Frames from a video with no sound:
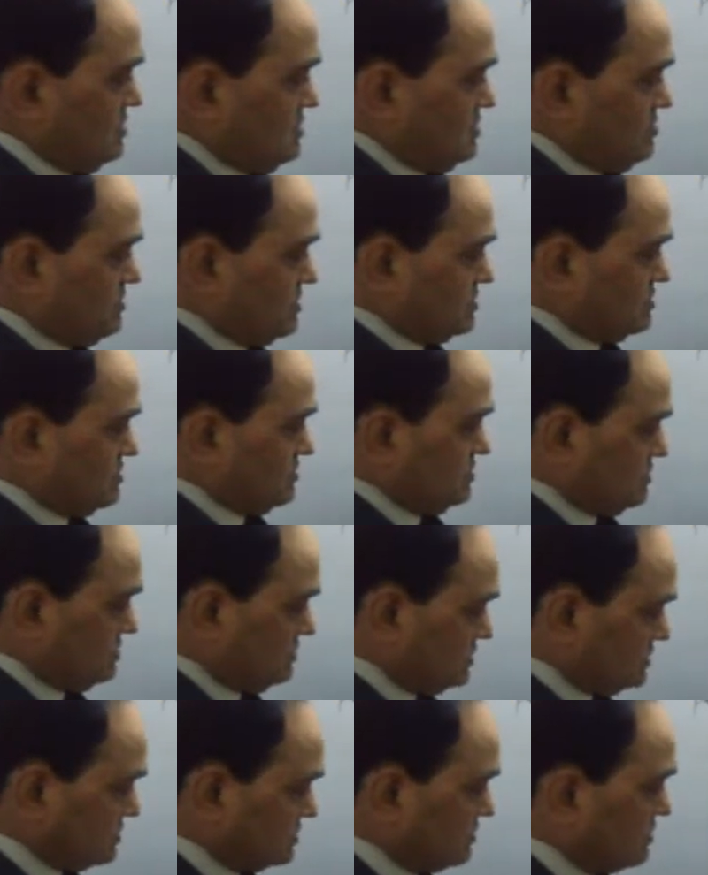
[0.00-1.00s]
but
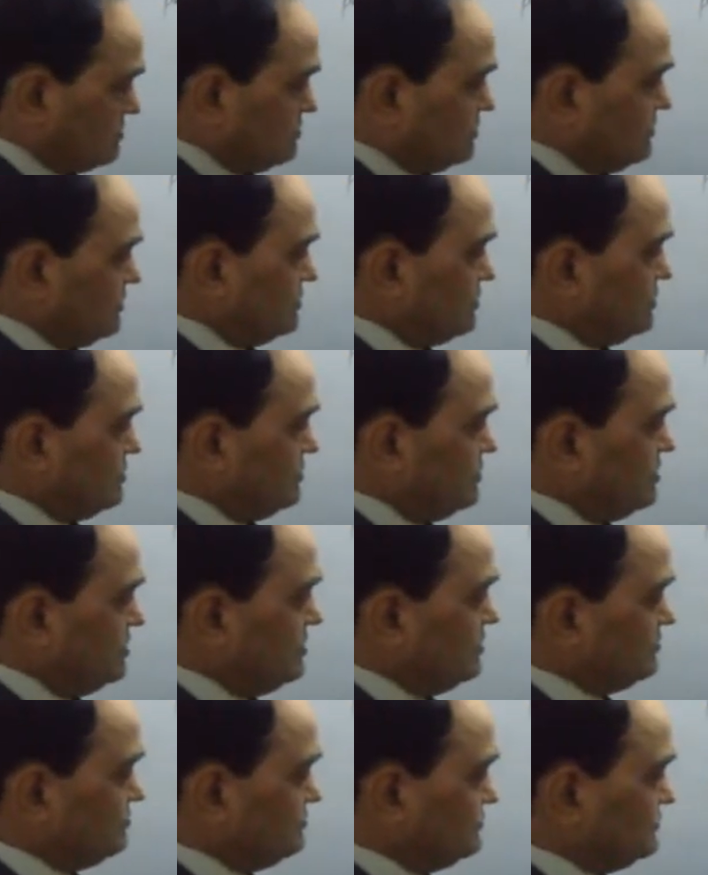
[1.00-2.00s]
this curve tracing is
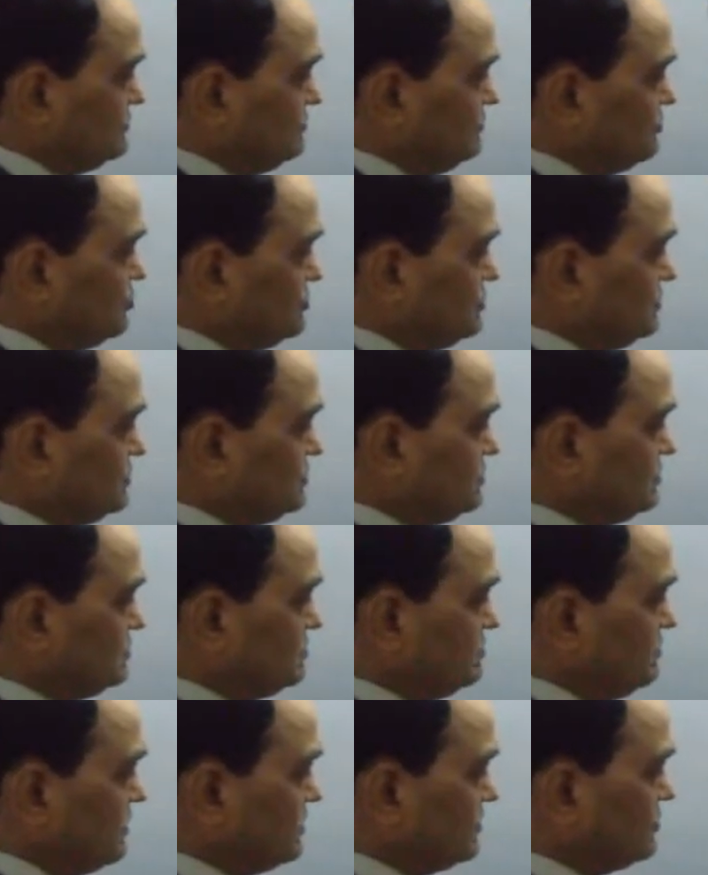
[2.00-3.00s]
here because this is
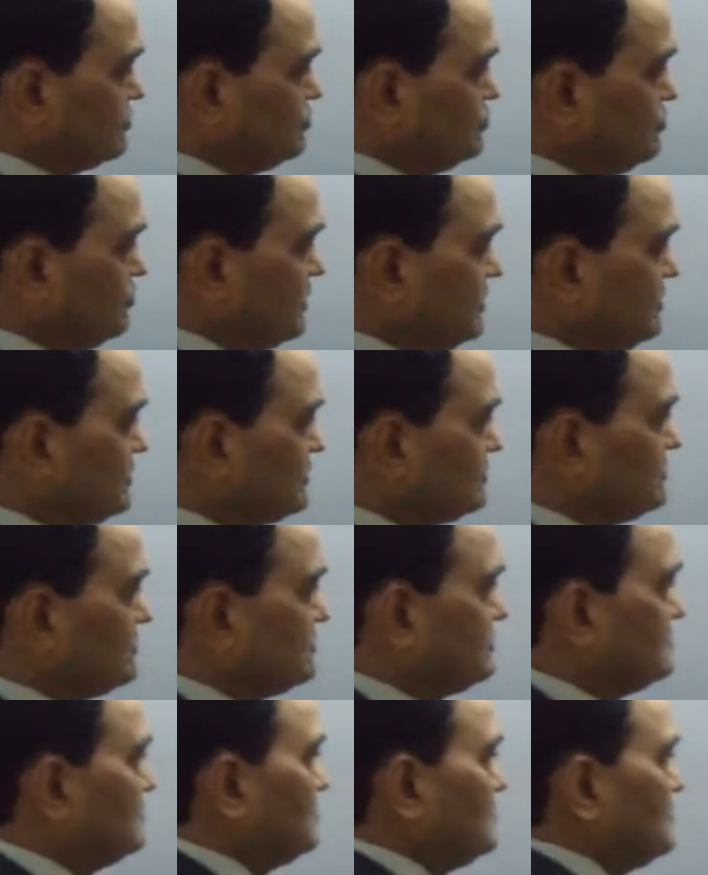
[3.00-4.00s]
symmetric to y-axis.
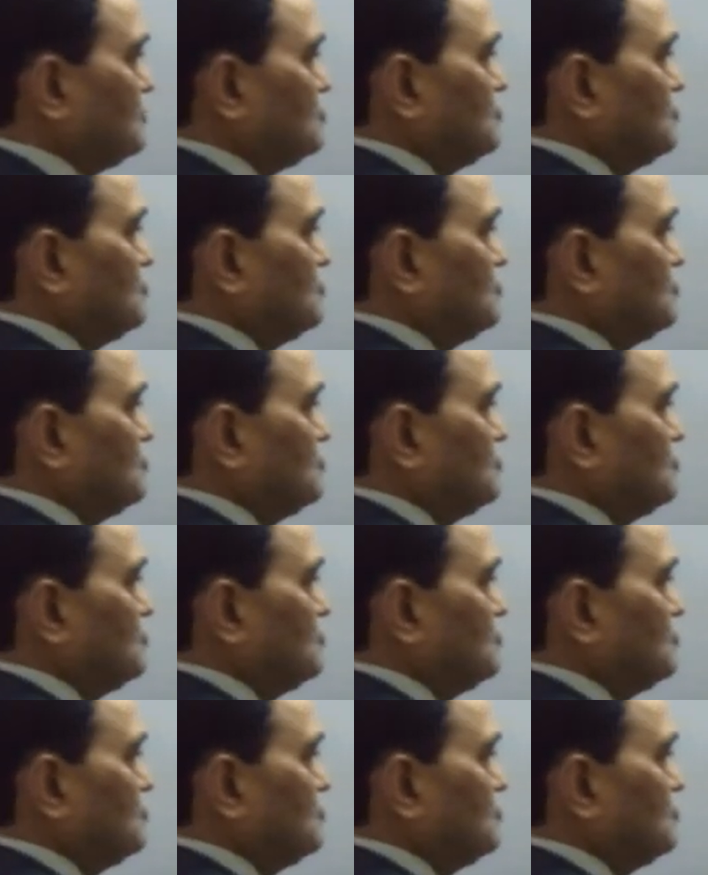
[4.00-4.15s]
So